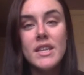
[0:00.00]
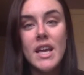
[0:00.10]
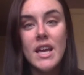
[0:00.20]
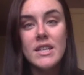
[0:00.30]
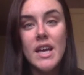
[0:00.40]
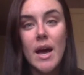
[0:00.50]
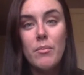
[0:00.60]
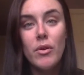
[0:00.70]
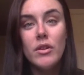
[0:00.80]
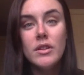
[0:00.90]
candy
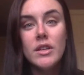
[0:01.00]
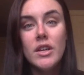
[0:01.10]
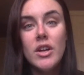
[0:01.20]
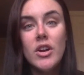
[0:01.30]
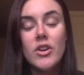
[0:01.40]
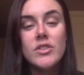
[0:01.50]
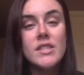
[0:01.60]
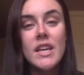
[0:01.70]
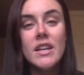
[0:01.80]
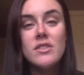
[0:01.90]
apple, her
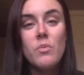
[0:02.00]
skin as